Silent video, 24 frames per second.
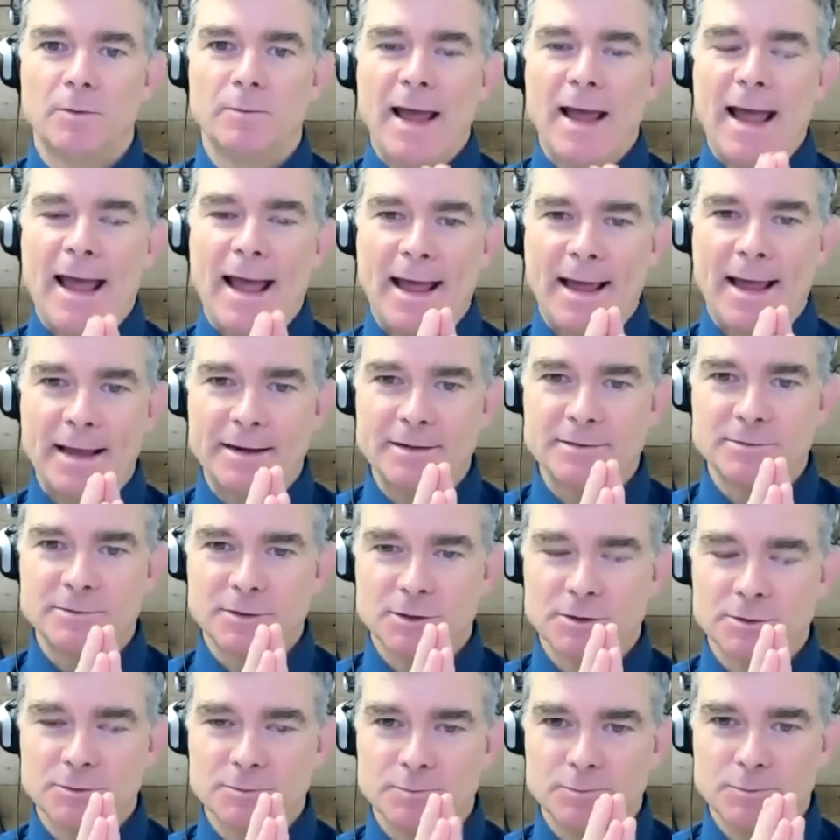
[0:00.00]
and
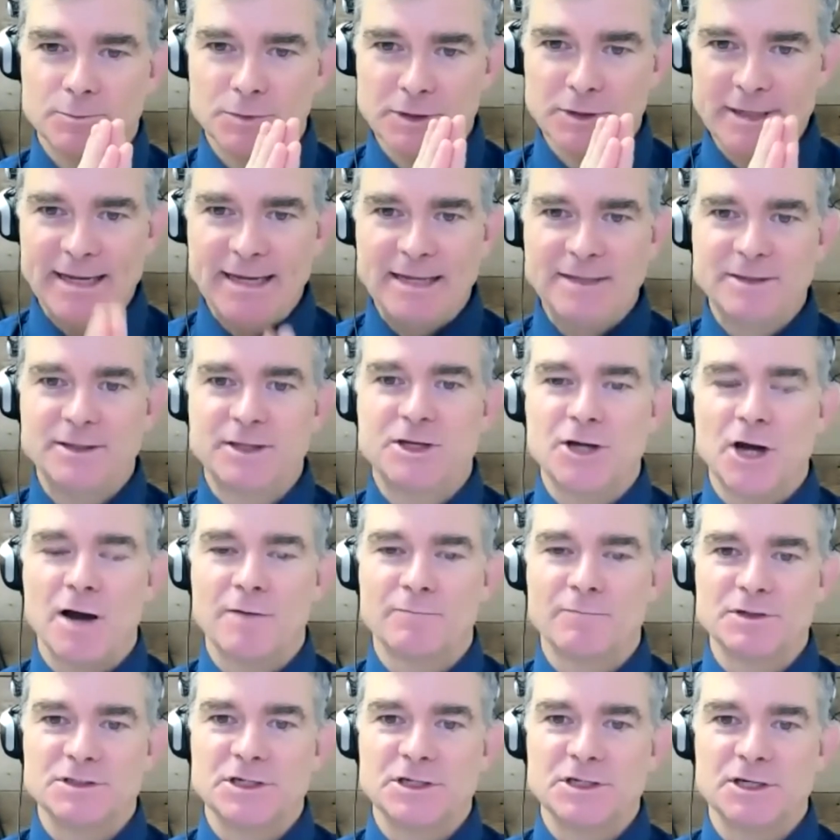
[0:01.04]
lead the
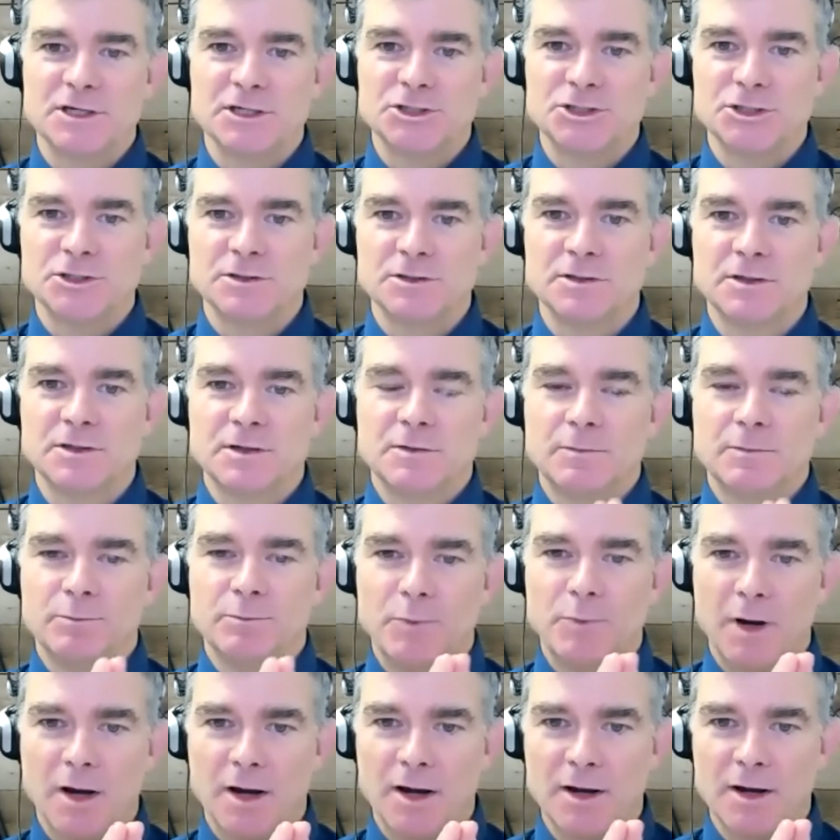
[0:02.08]
conversation
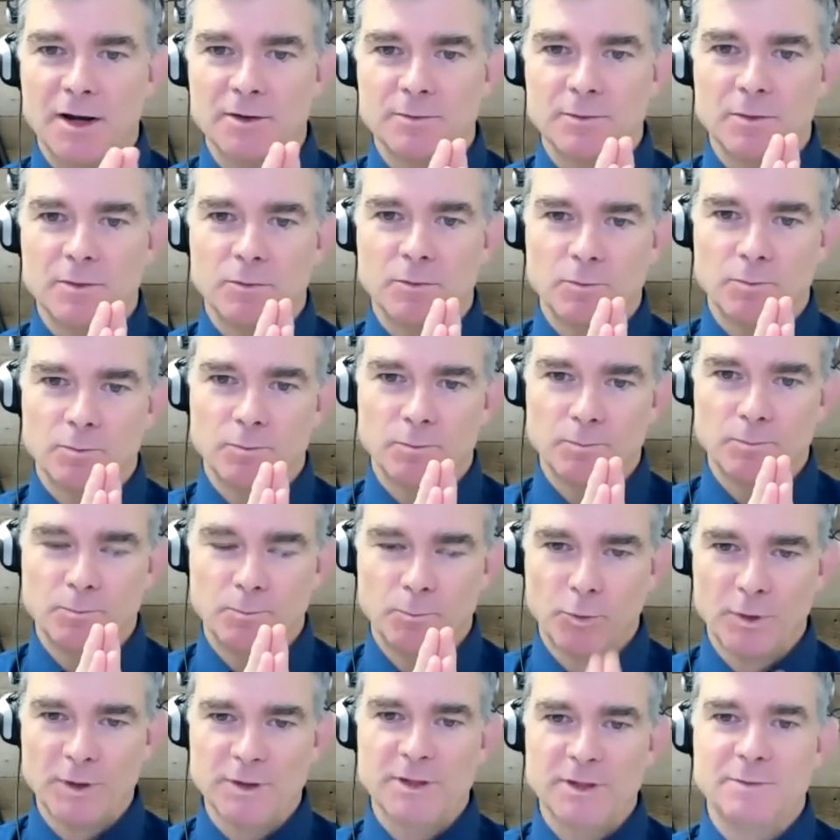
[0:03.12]
by
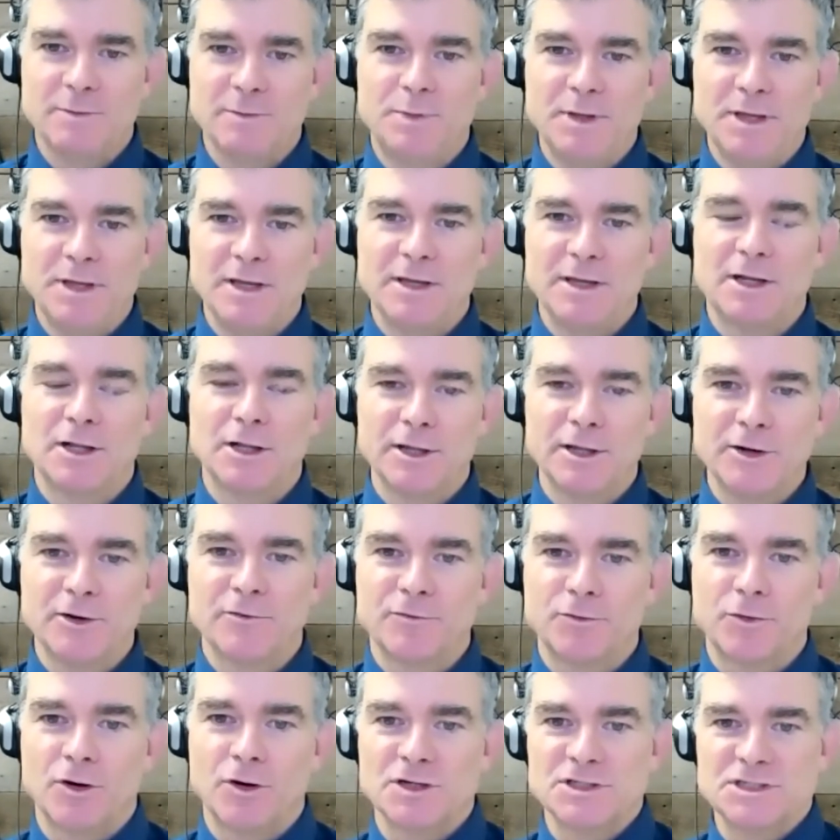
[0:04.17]
really being clear
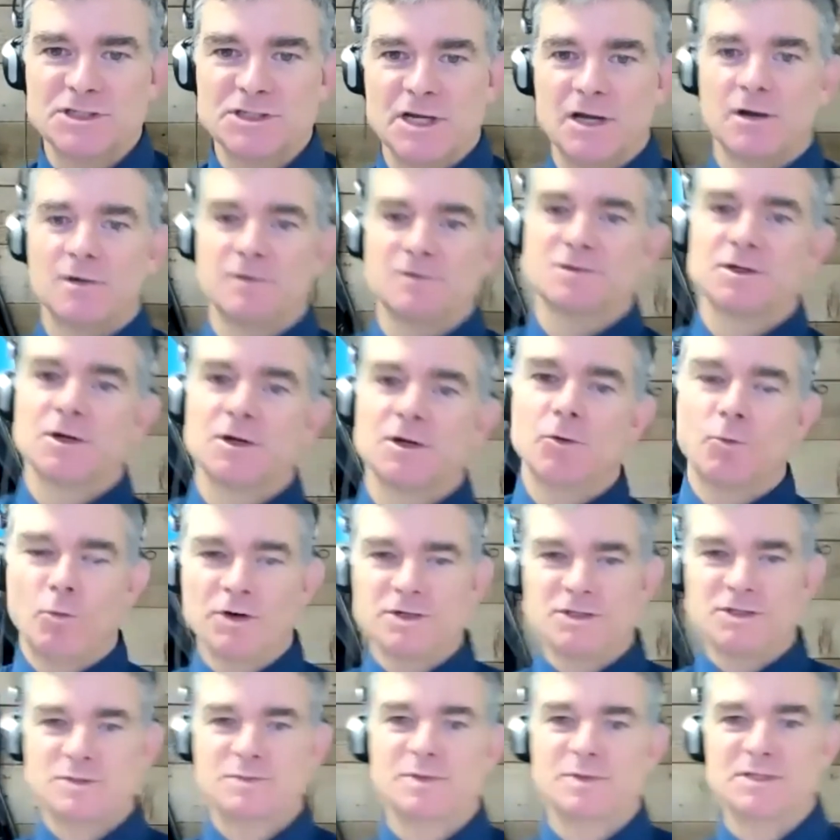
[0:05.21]
for ourselves
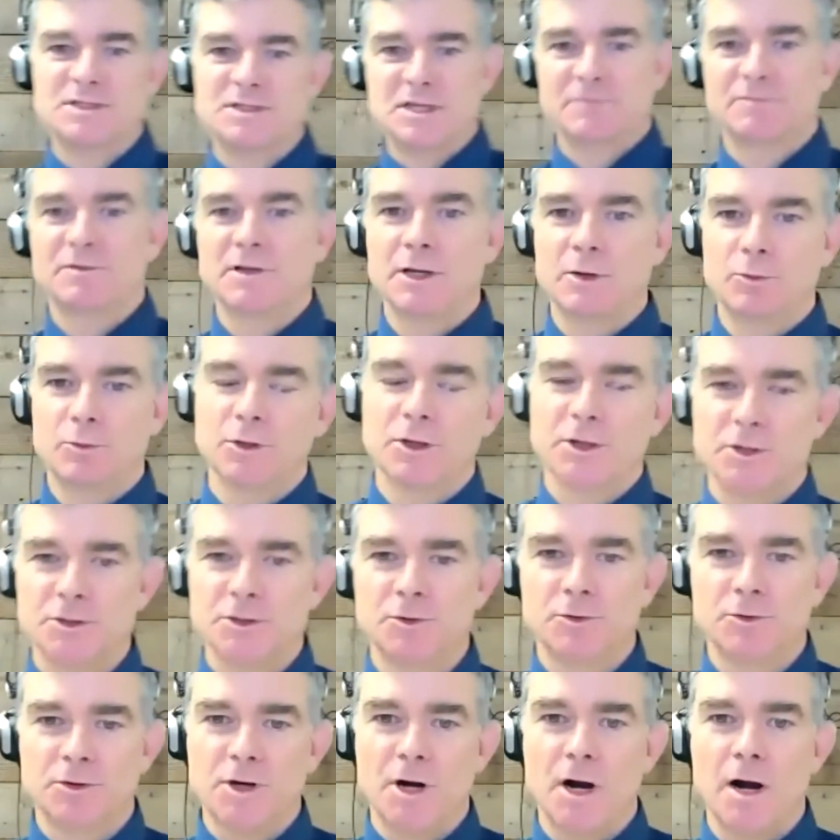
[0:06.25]
what specifically we're looking
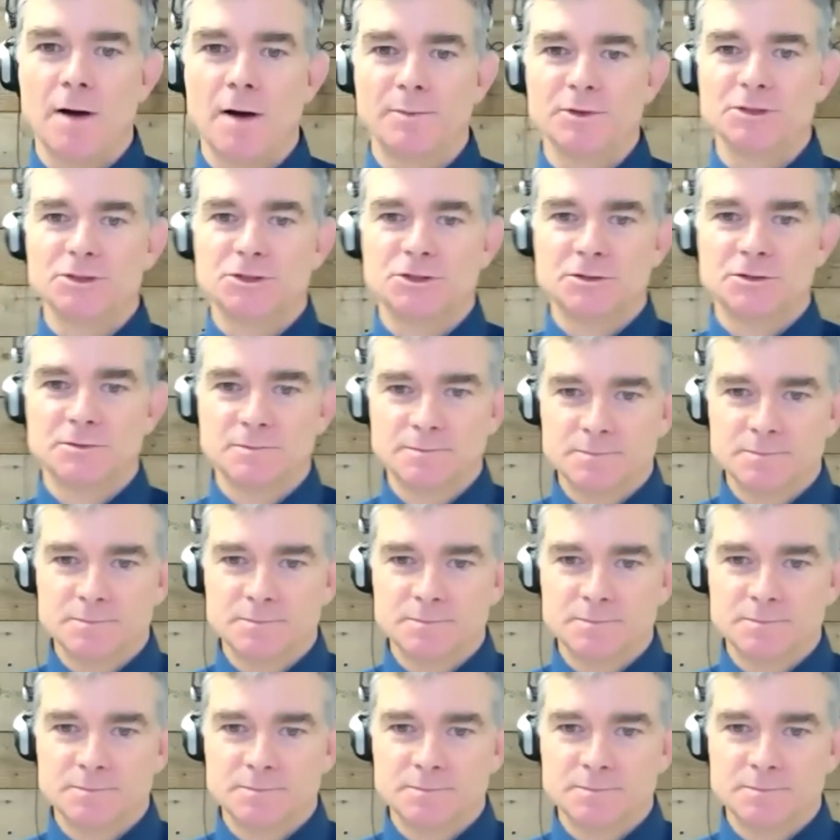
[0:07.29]
to accomplish